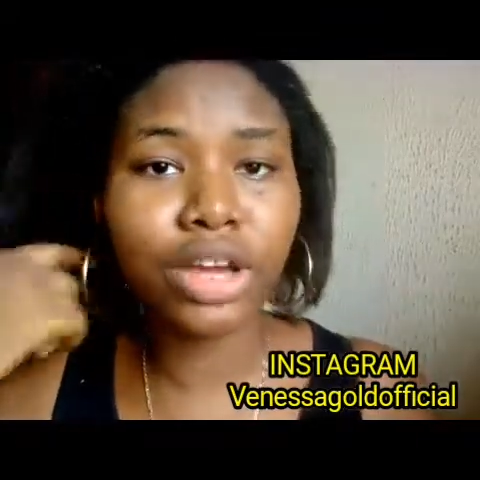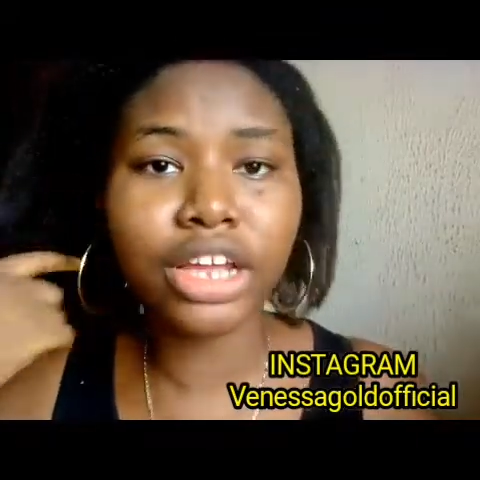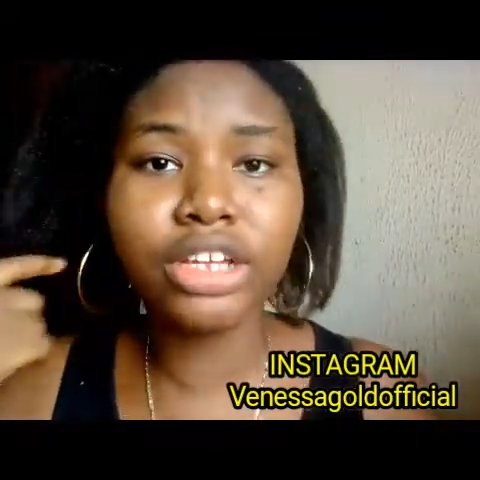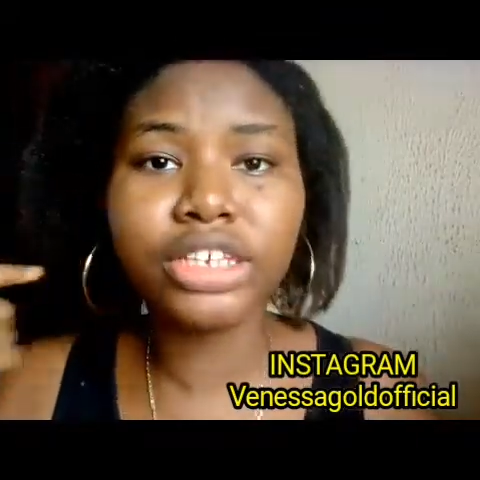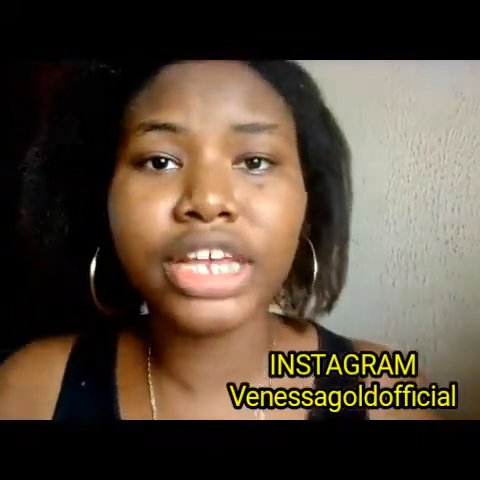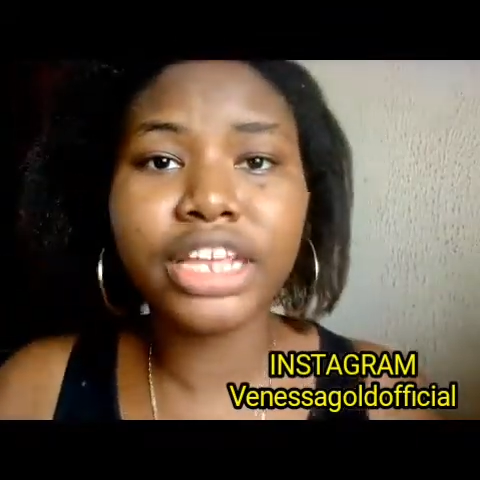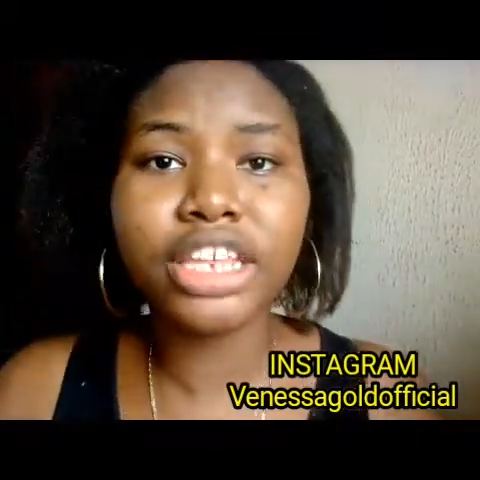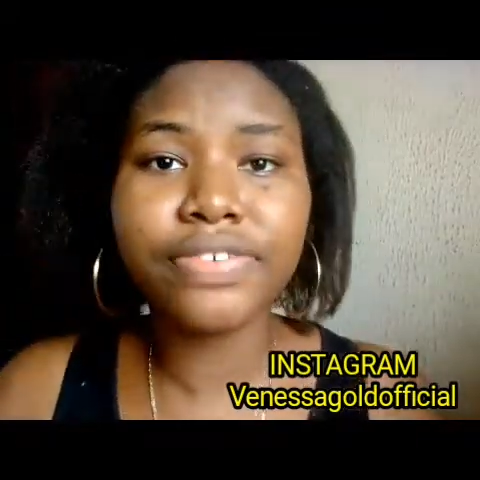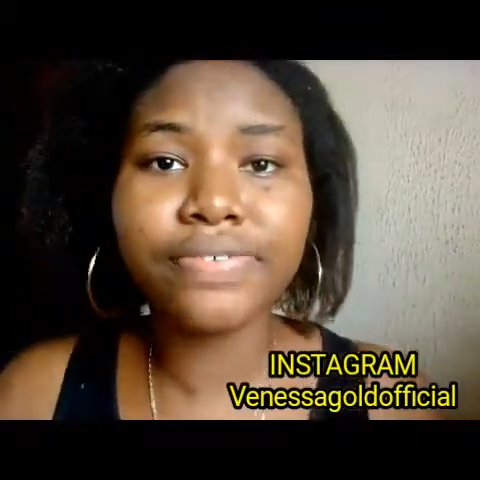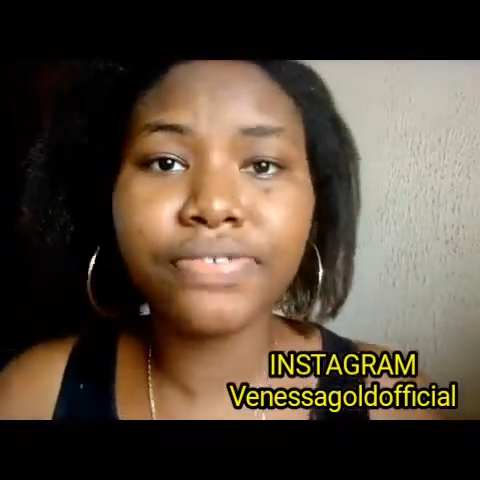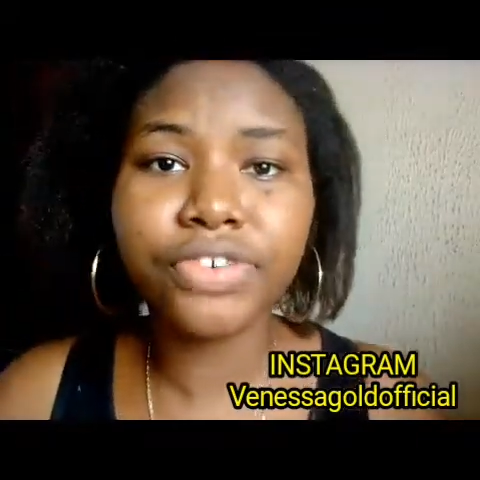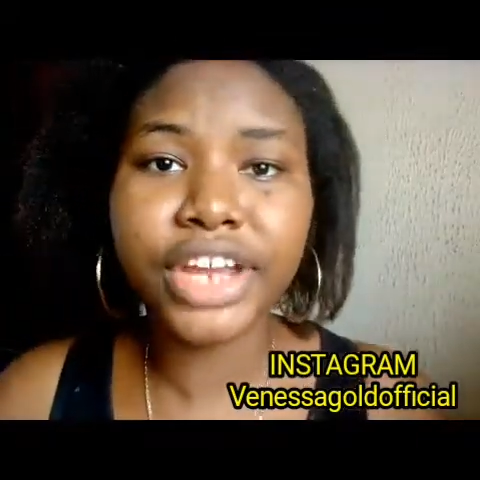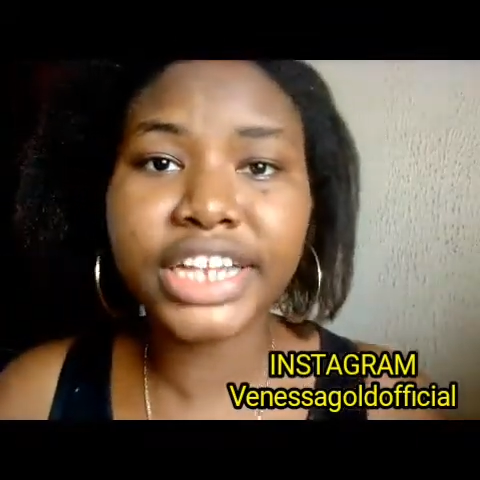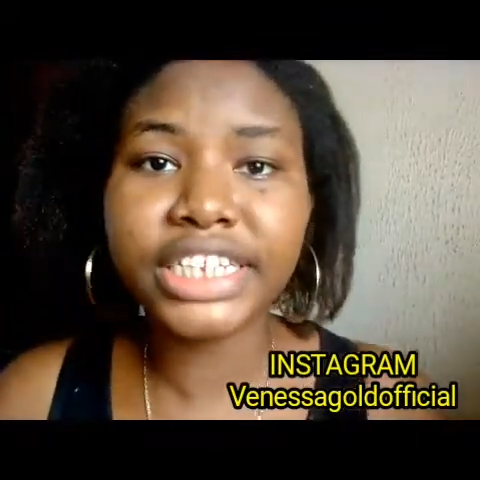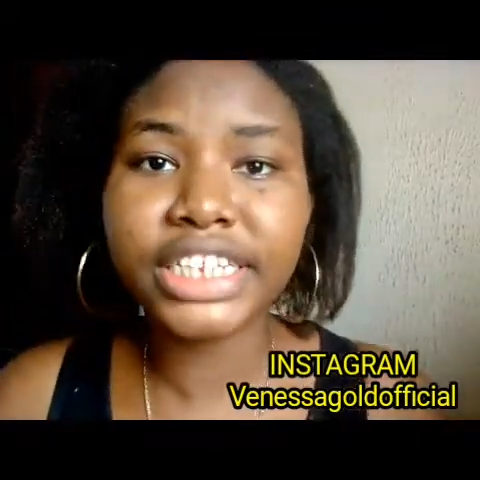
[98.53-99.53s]
You can use any
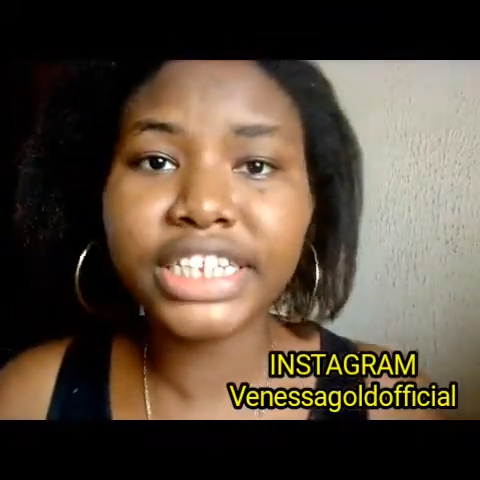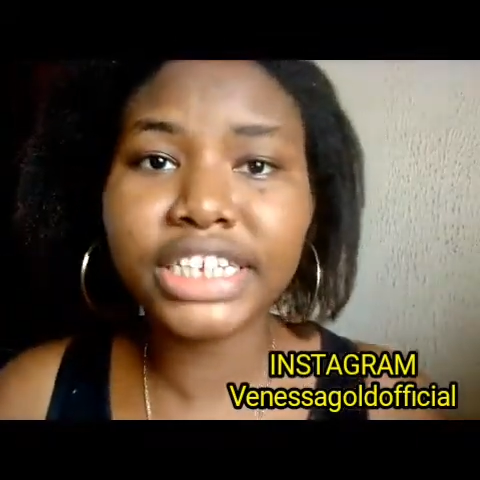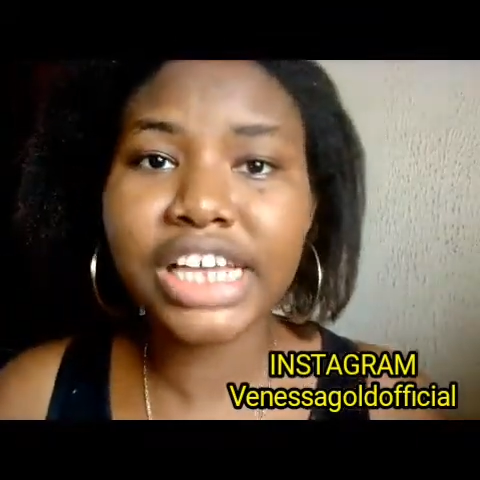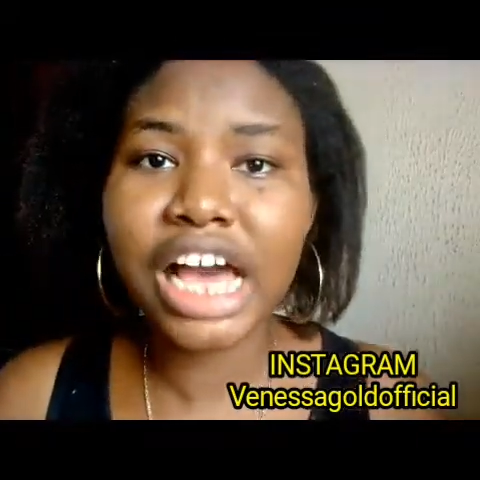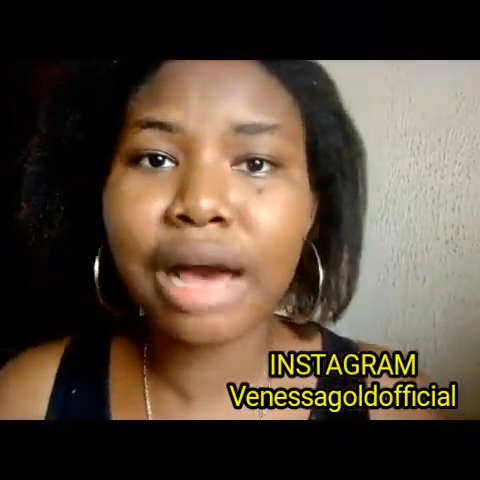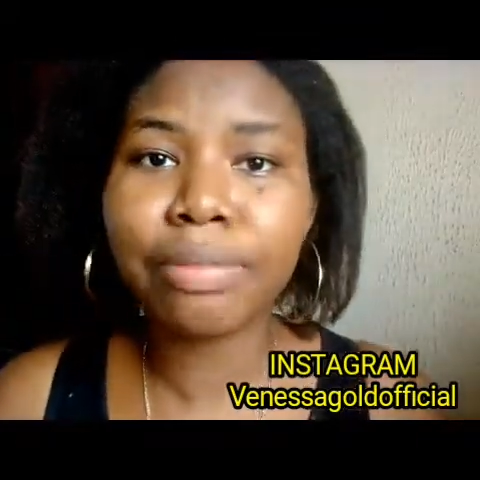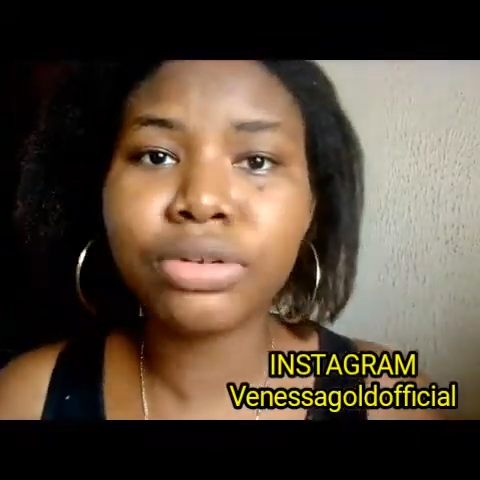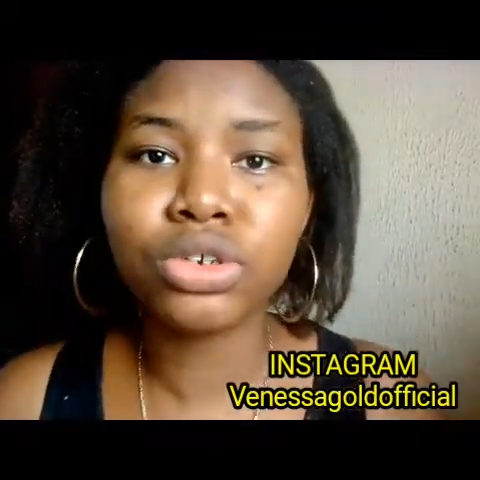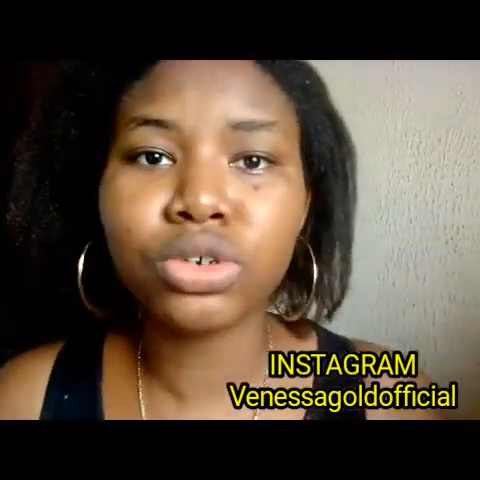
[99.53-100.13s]
free editing app,